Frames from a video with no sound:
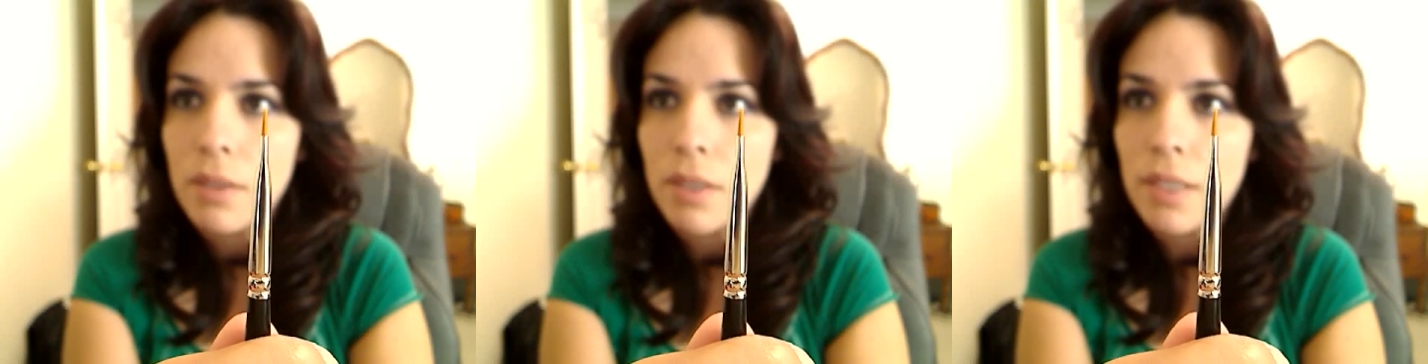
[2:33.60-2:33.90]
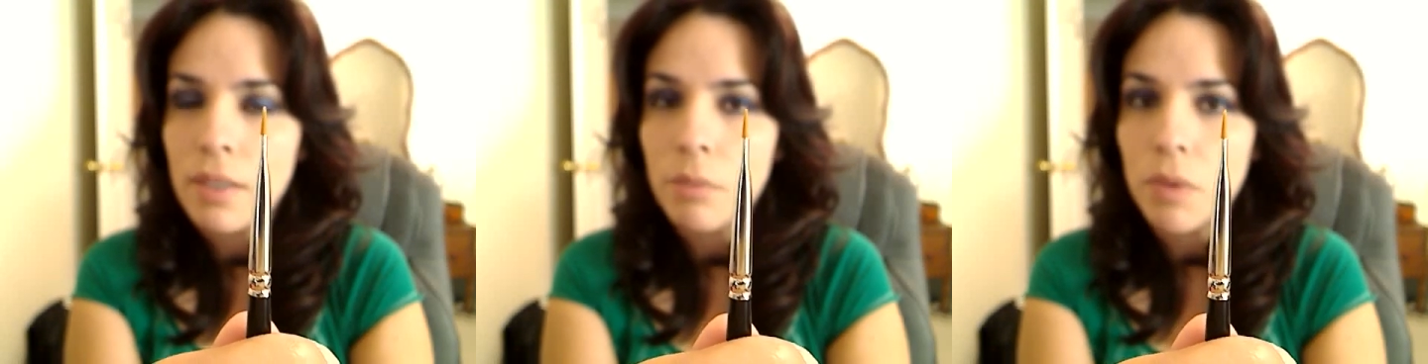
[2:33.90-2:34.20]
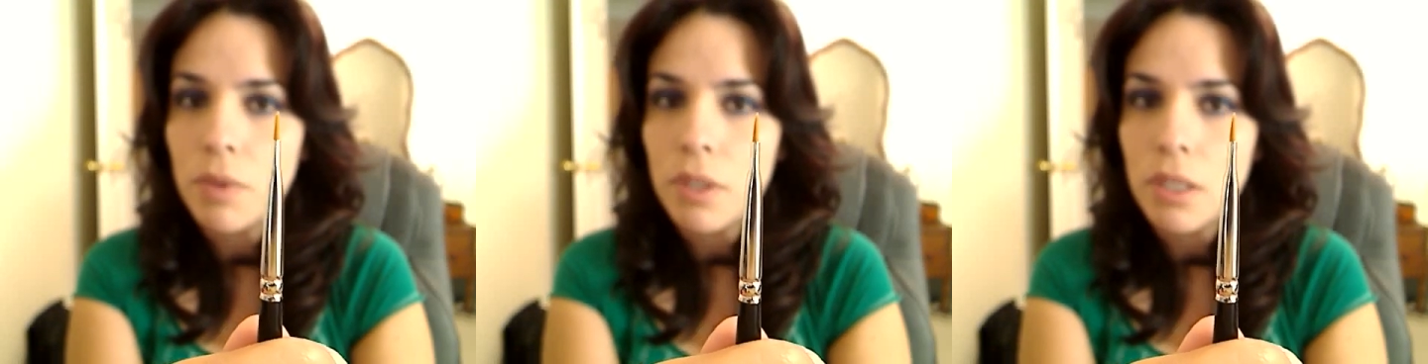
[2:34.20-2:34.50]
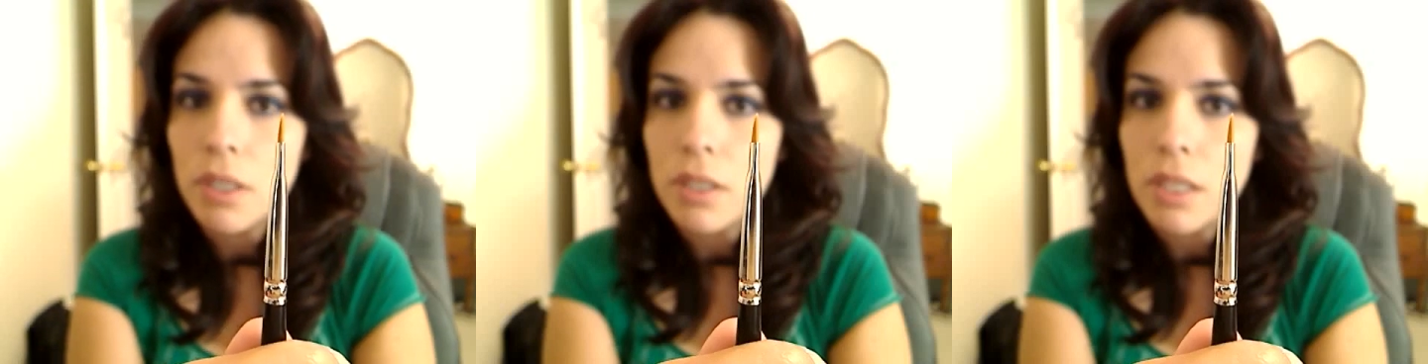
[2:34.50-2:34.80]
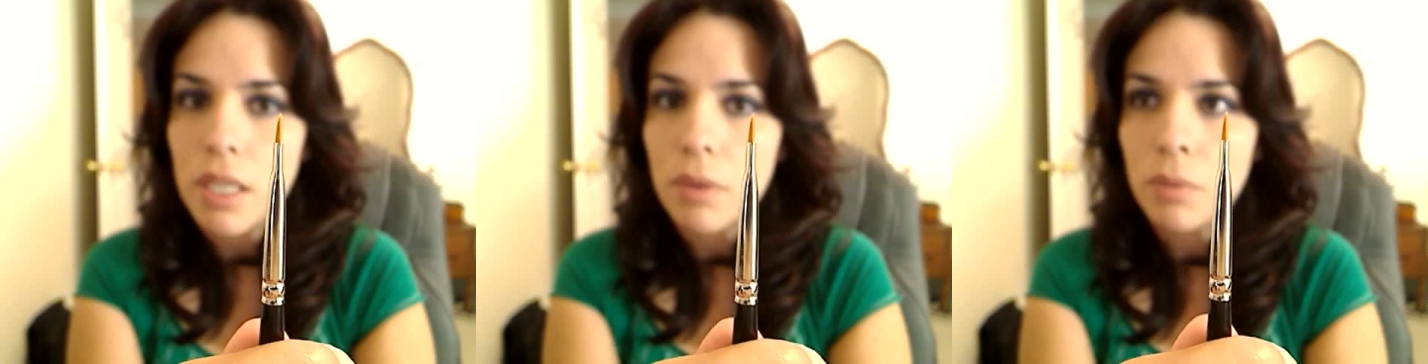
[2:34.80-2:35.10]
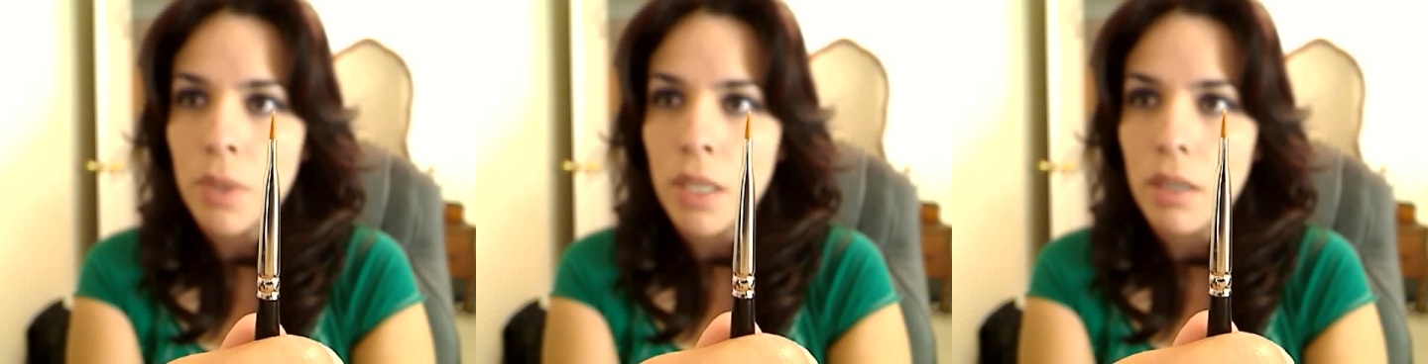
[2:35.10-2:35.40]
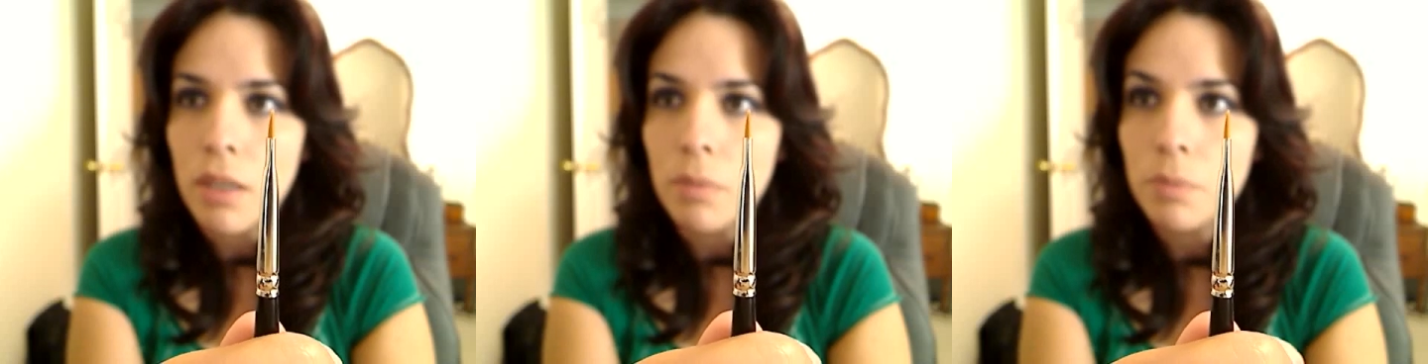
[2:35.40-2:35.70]
So that's going to be really good to get
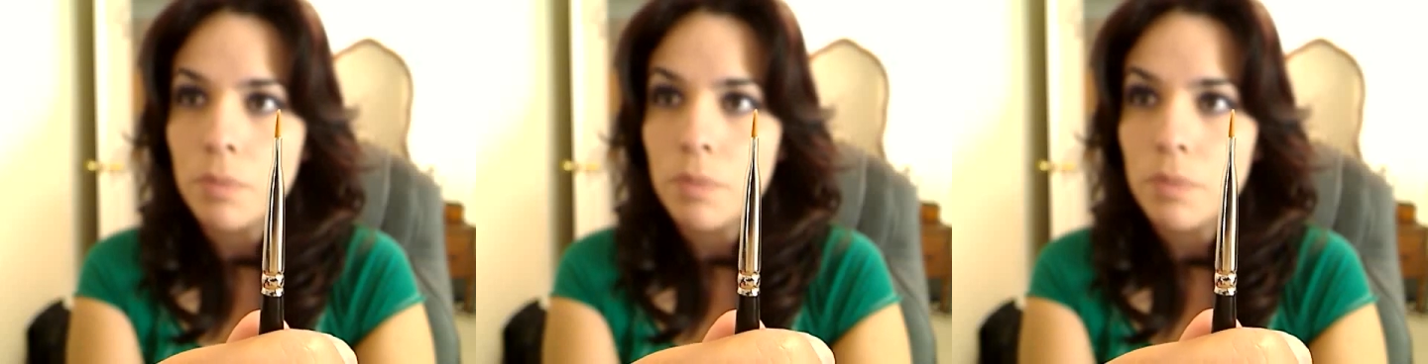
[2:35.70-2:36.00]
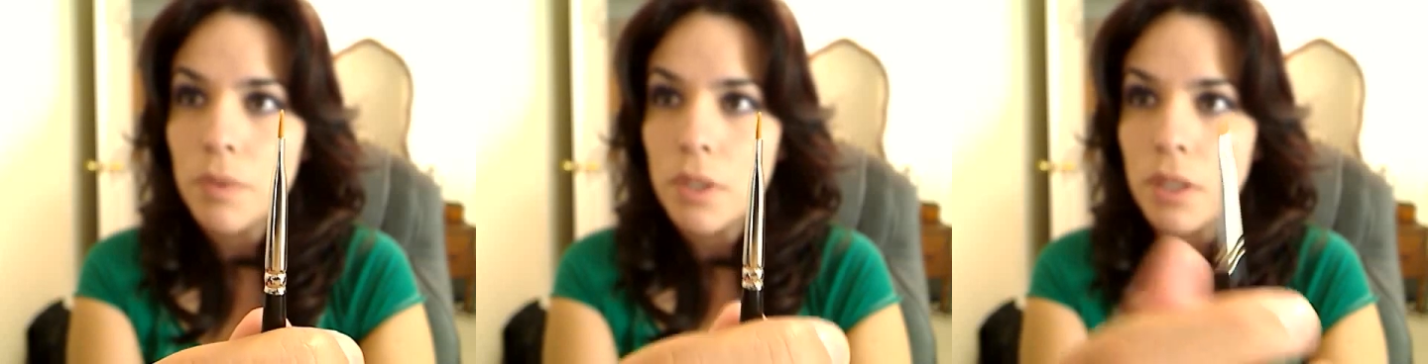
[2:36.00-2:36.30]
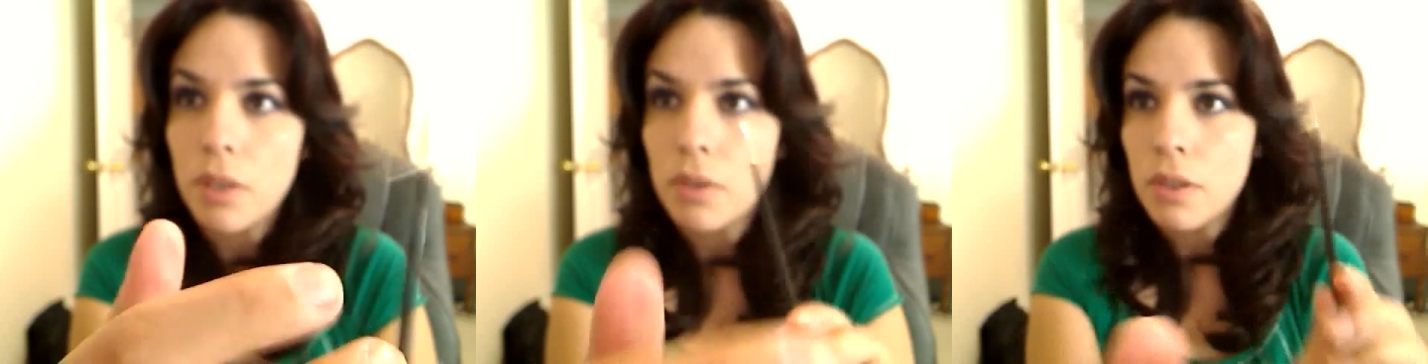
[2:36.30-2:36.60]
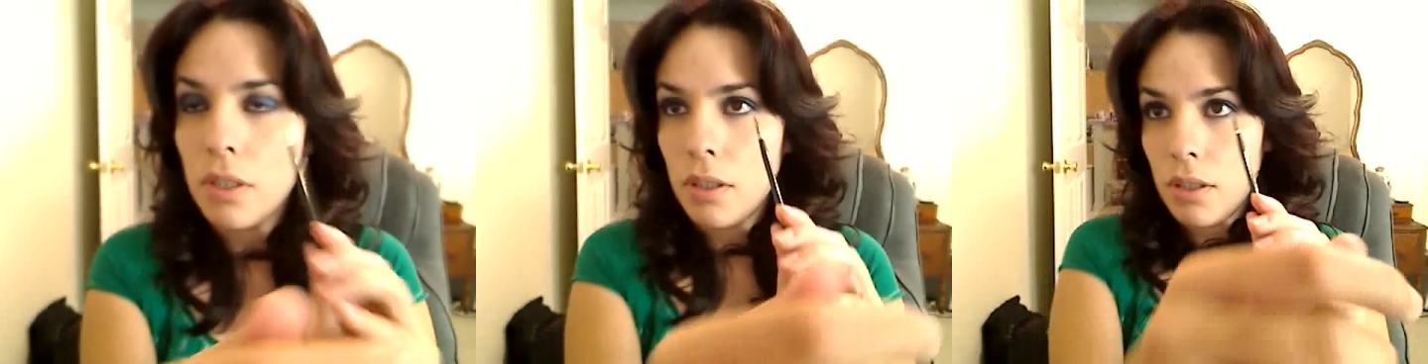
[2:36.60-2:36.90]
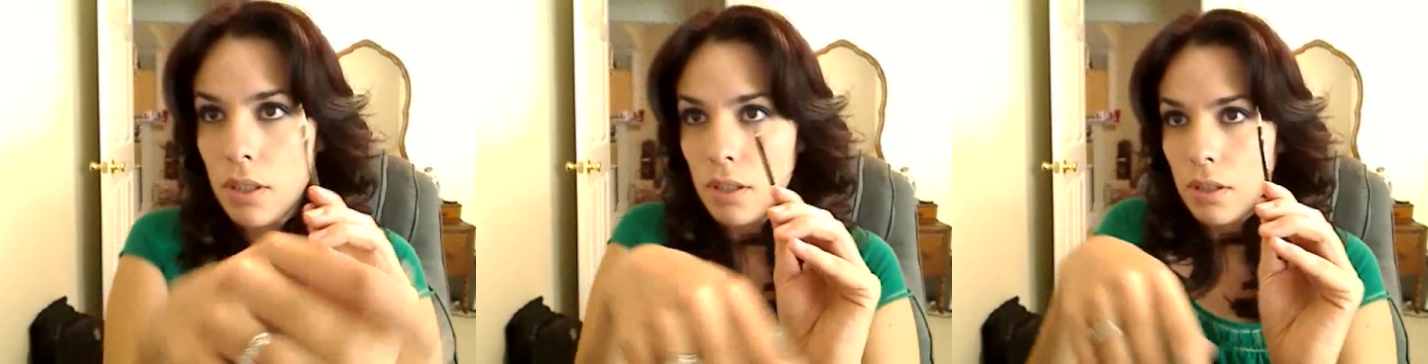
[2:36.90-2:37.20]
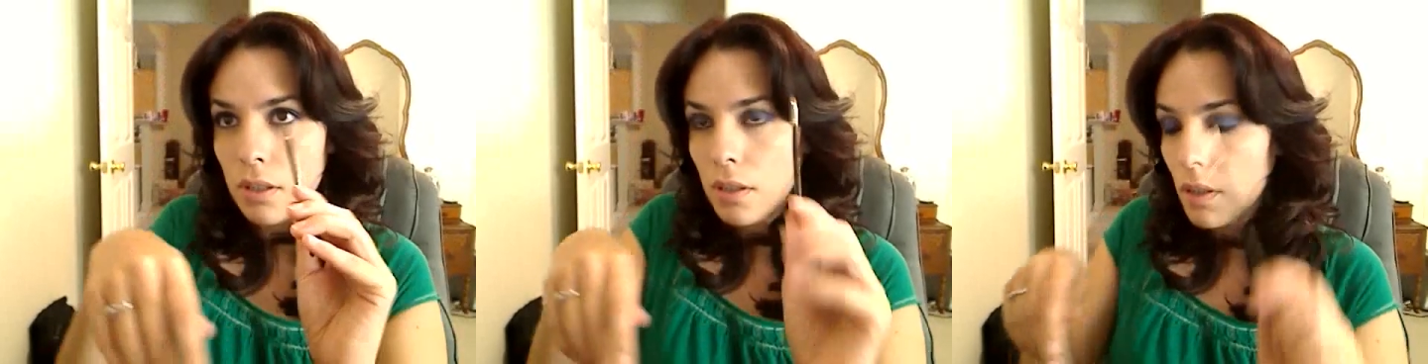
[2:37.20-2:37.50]
um, close to the